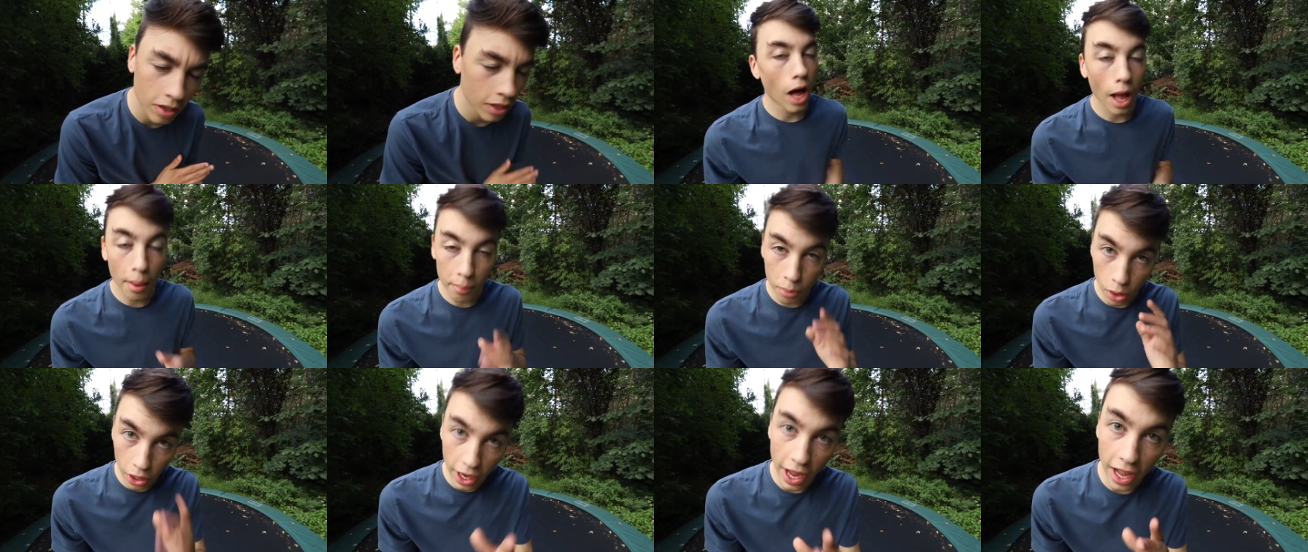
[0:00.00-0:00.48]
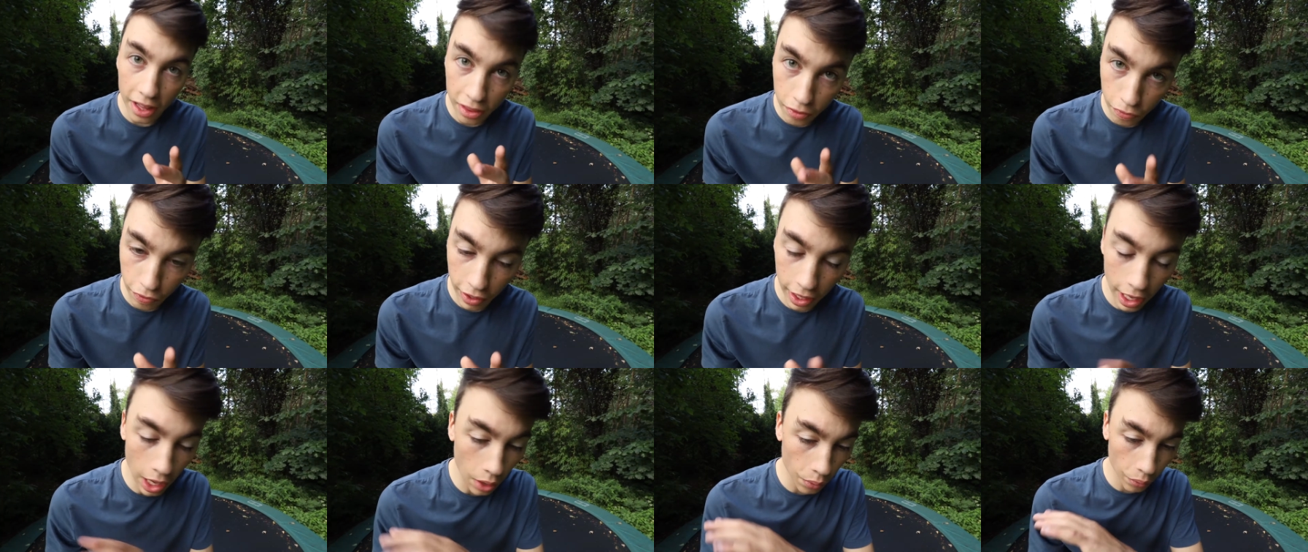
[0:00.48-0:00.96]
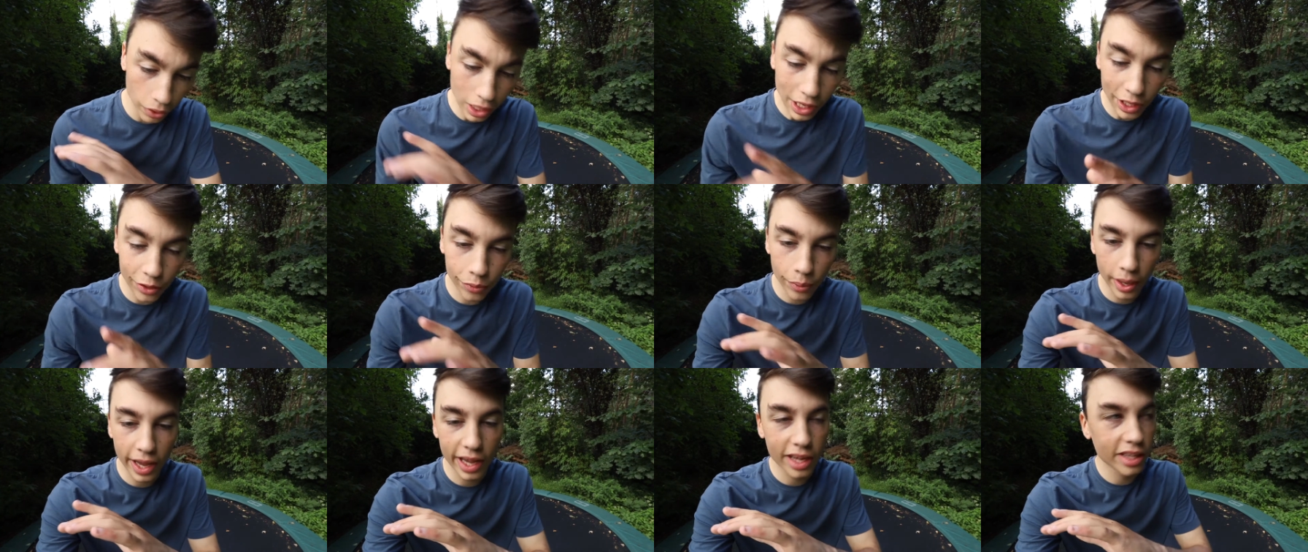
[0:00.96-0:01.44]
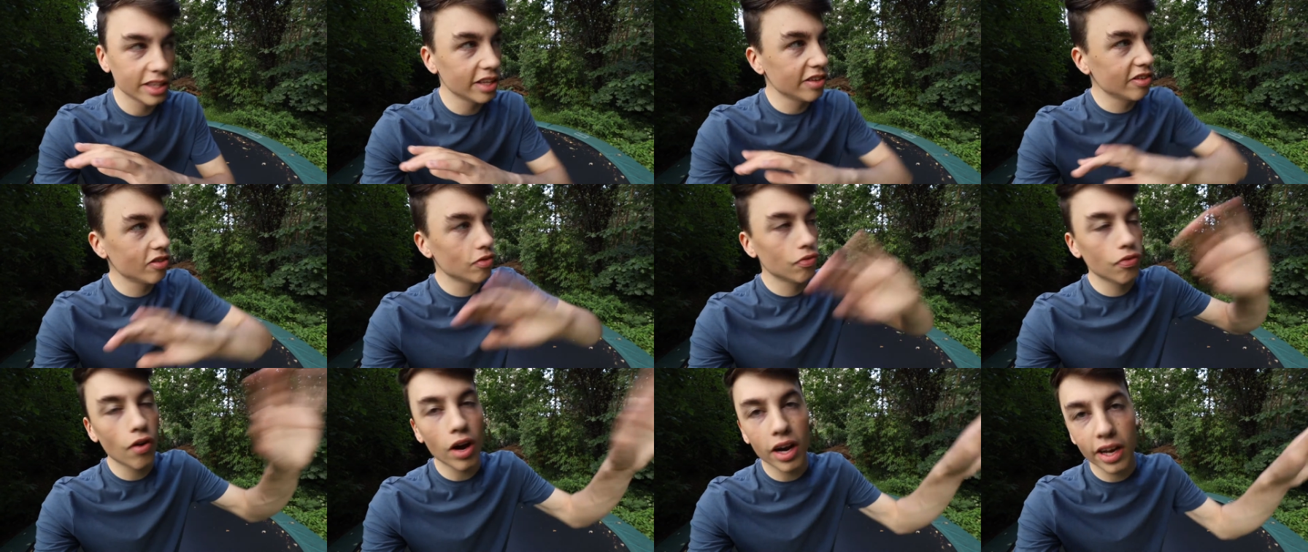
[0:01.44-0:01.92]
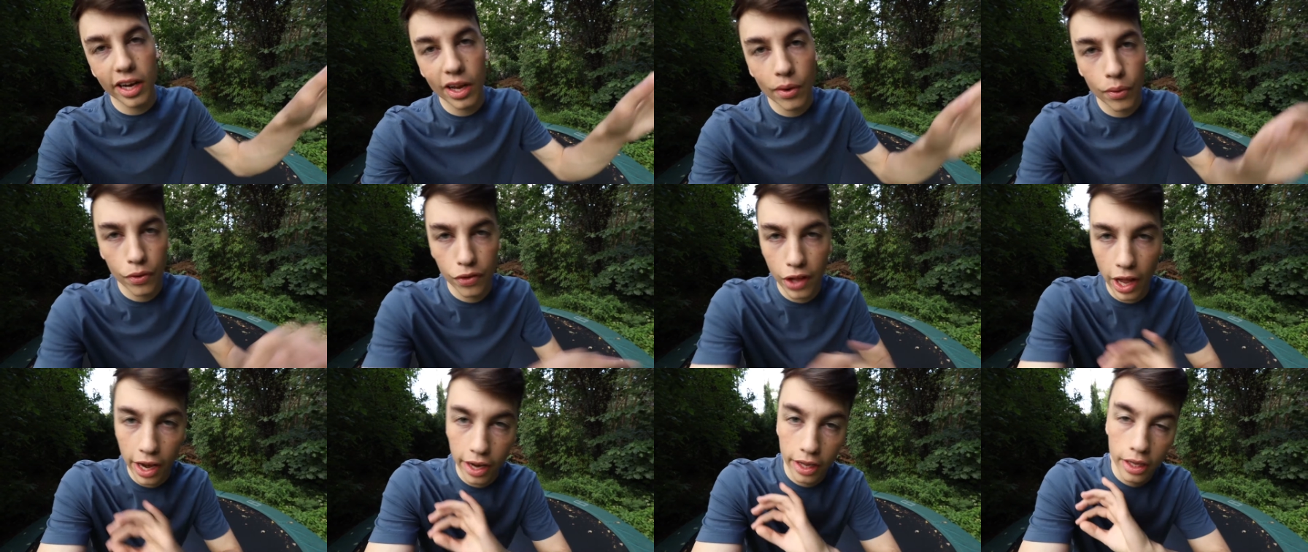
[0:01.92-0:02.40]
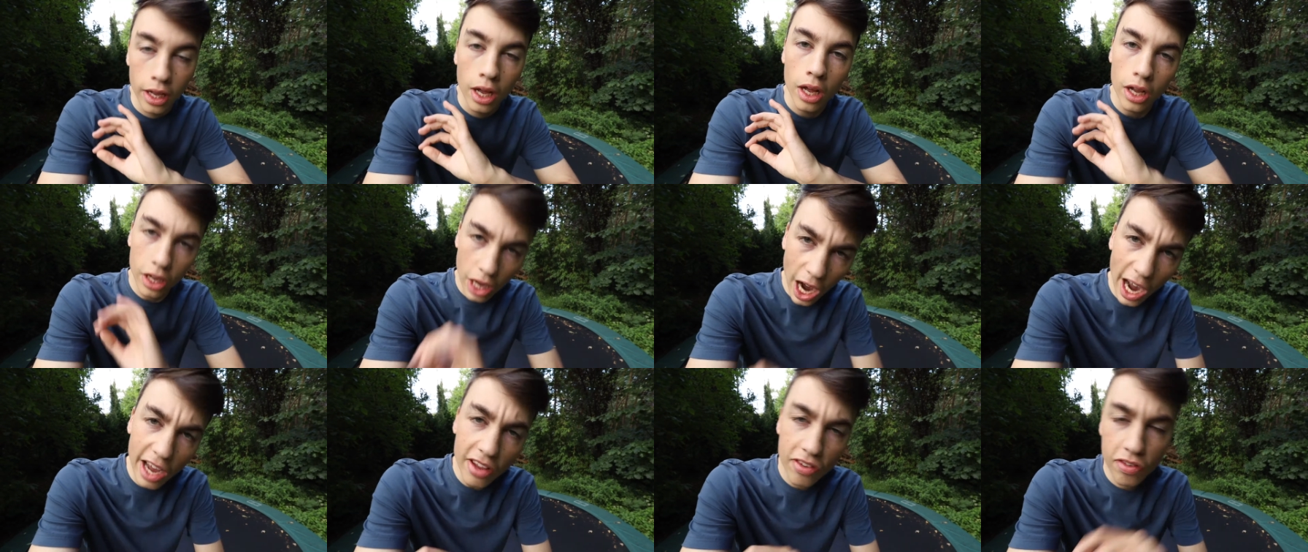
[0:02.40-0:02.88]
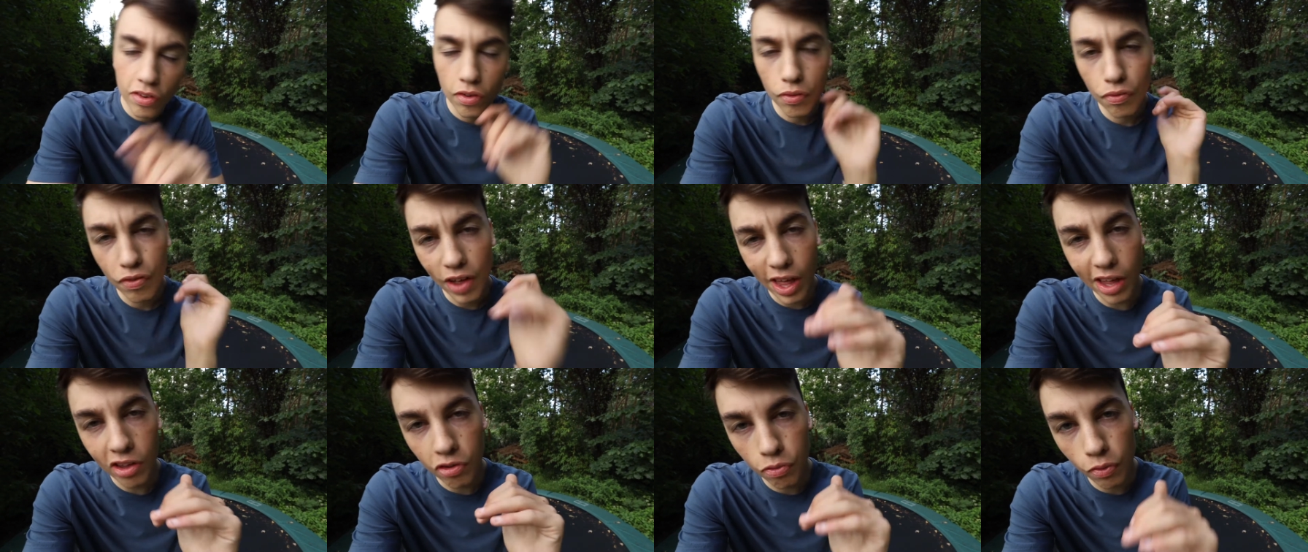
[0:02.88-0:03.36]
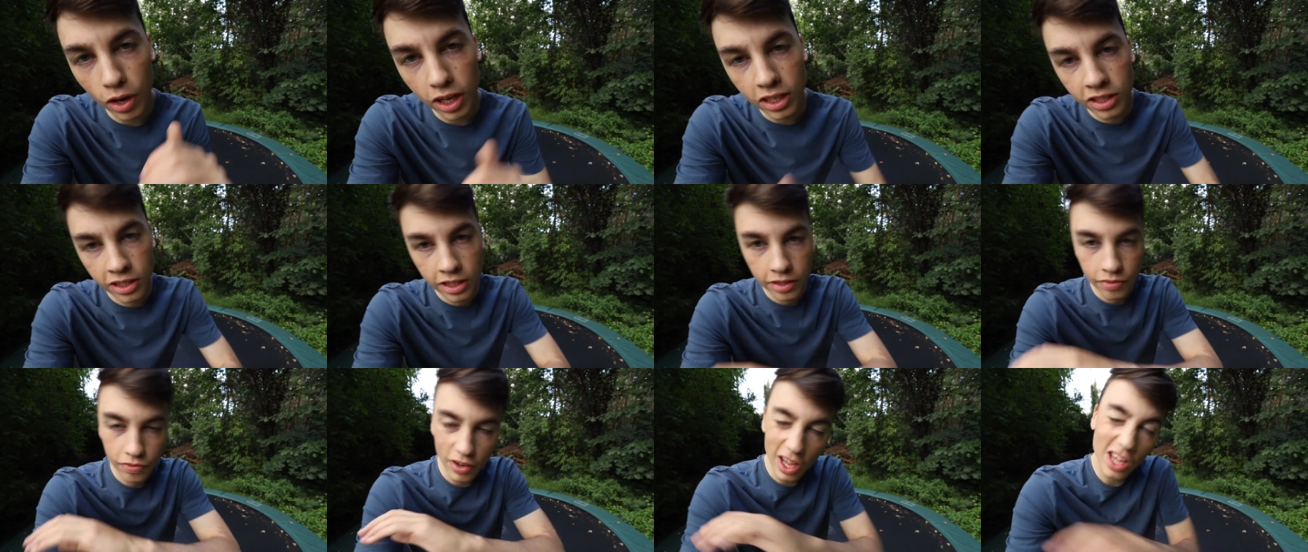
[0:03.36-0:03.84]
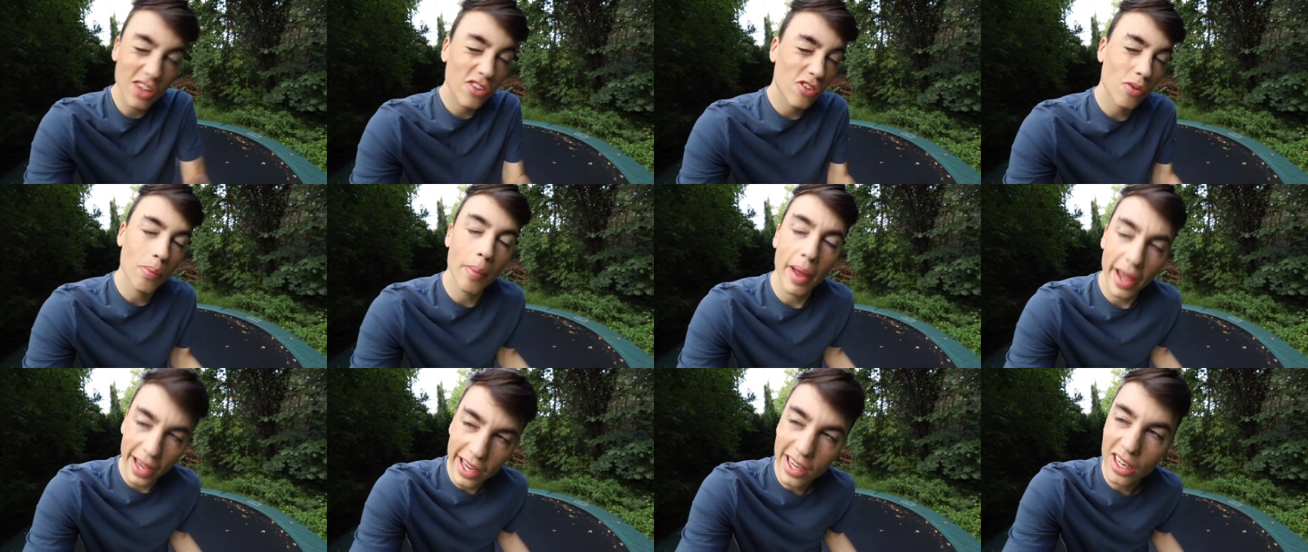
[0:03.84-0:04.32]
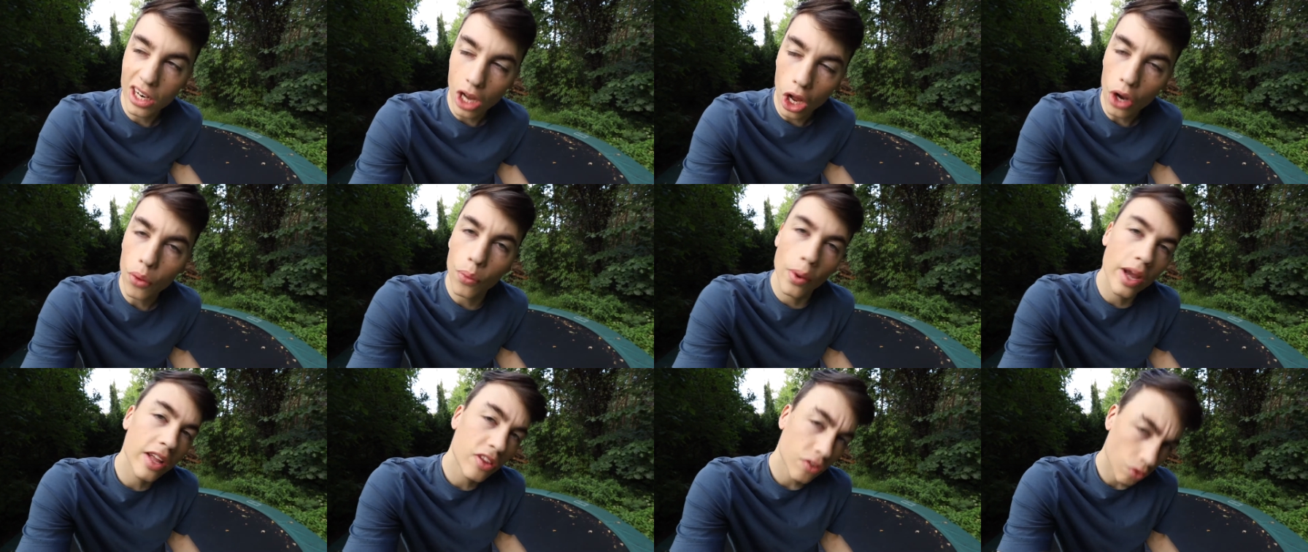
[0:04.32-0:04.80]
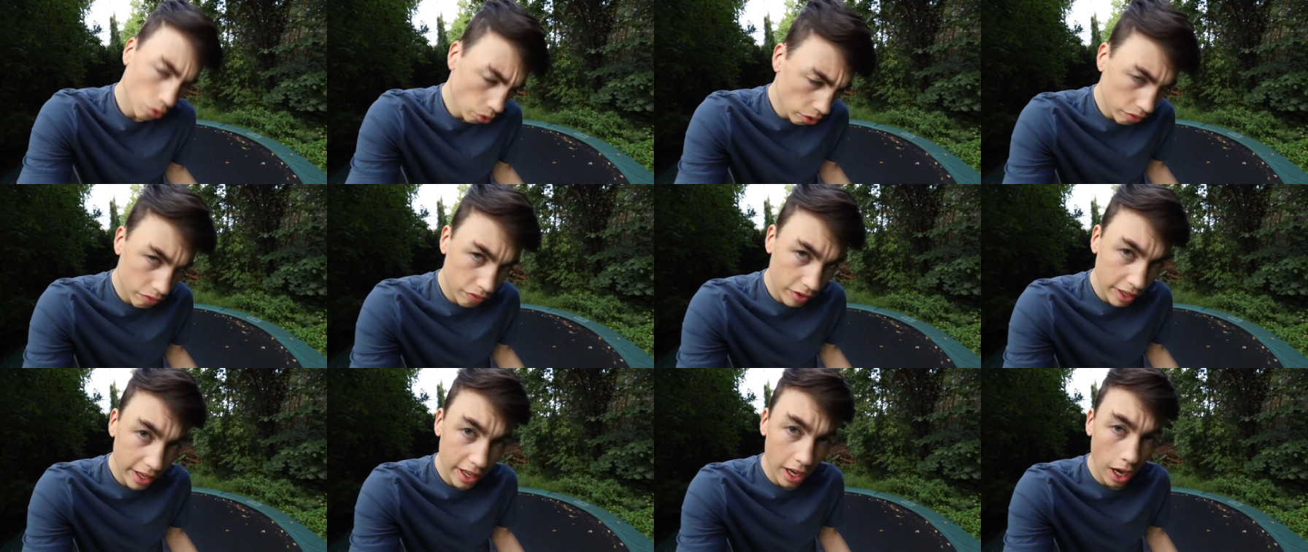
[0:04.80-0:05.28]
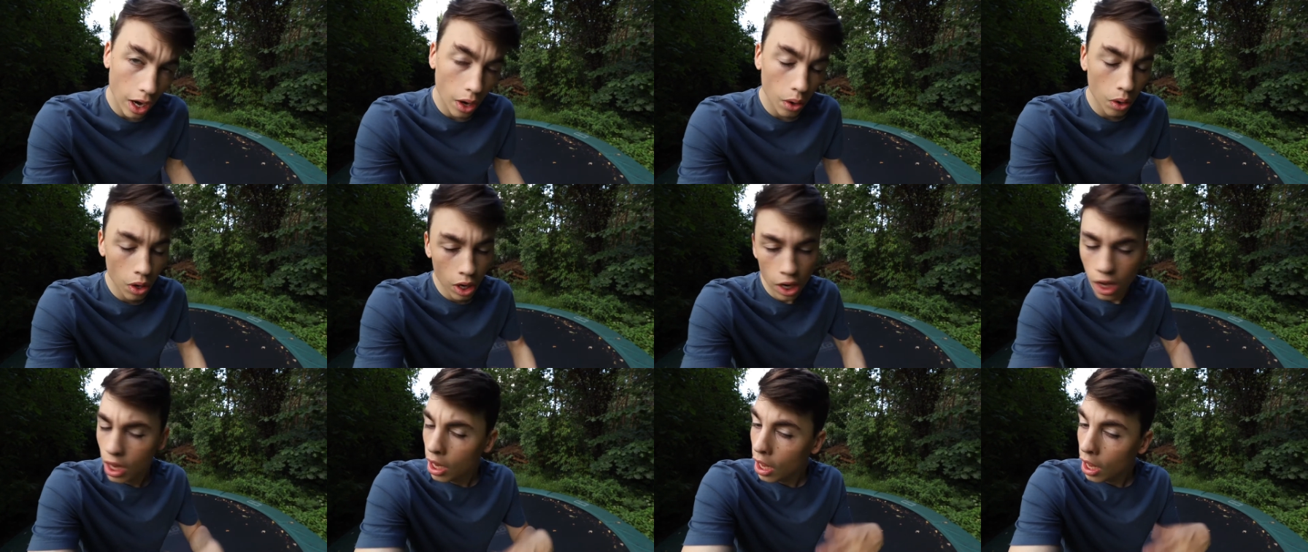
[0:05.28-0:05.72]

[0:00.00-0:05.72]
I'm gonna end the video really quick, this is irritating. Guys, thanks for watching, thanks for making it all the way through the video.